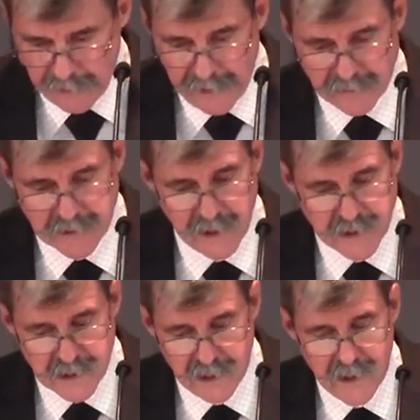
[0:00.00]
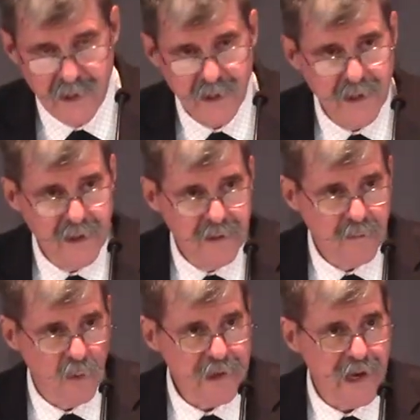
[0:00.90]
advertising,
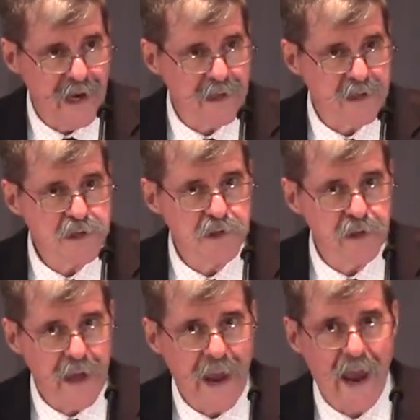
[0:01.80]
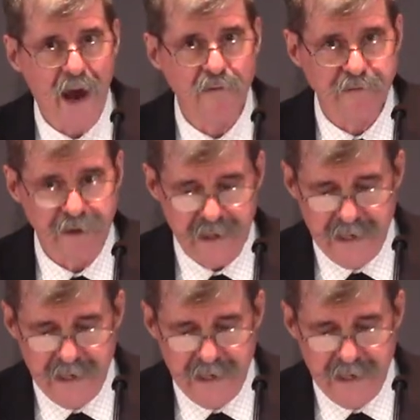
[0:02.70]
but we can and should have